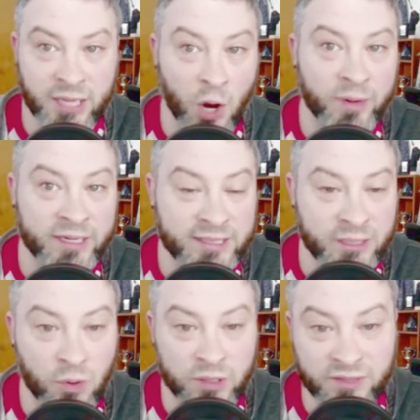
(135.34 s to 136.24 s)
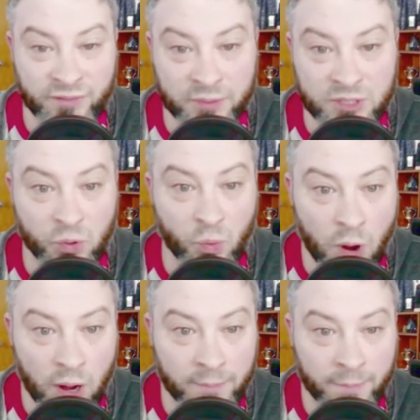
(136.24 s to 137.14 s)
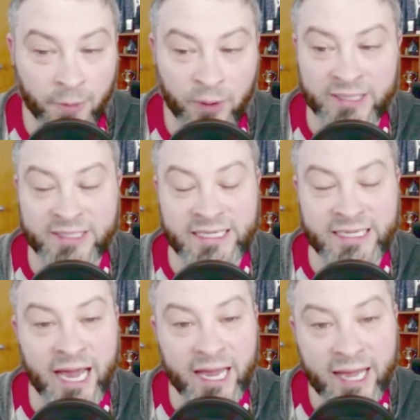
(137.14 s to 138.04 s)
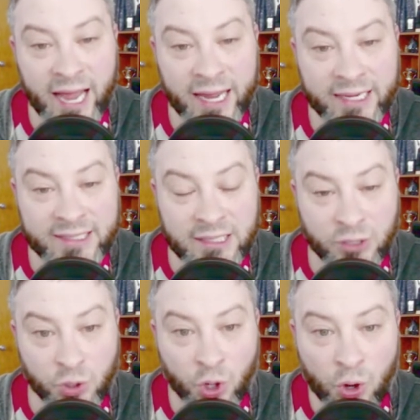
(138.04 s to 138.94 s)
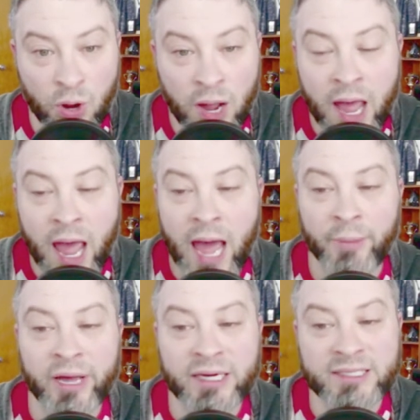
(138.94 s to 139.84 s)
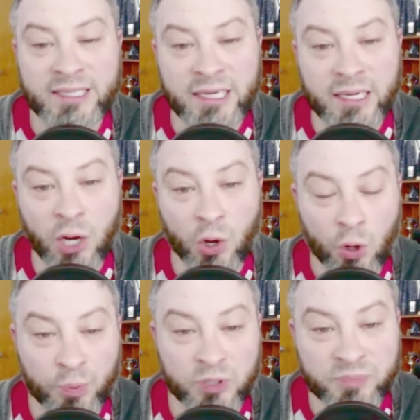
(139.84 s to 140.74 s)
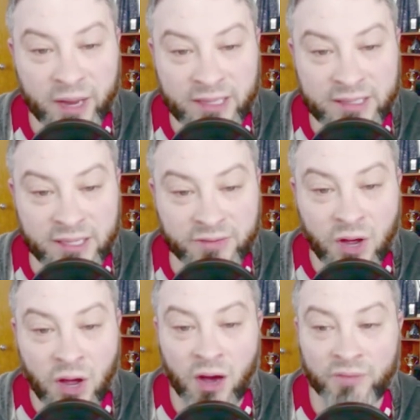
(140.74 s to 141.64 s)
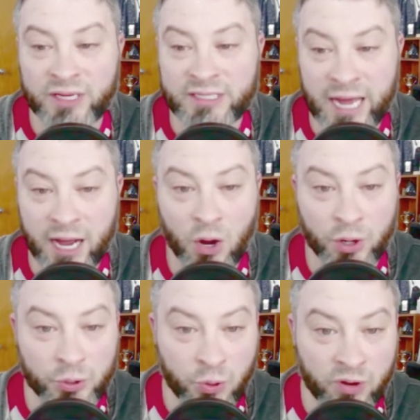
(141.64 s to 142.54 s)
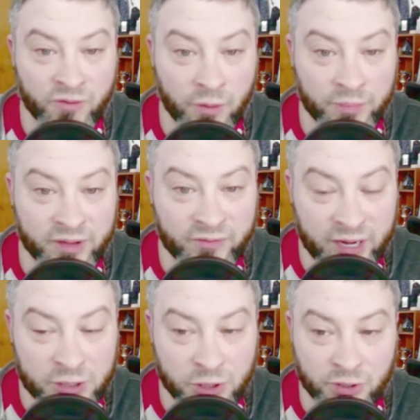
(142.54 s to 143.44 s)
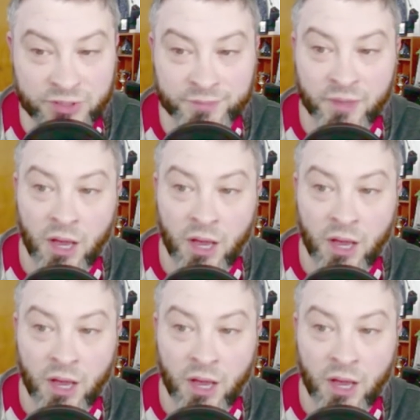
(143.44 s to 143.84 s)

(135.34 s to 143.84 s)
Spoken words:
opening sequence of episode one. We got to see Kate Kane as a little girl and we got to see her perspective of the attack on New York from the Avengers.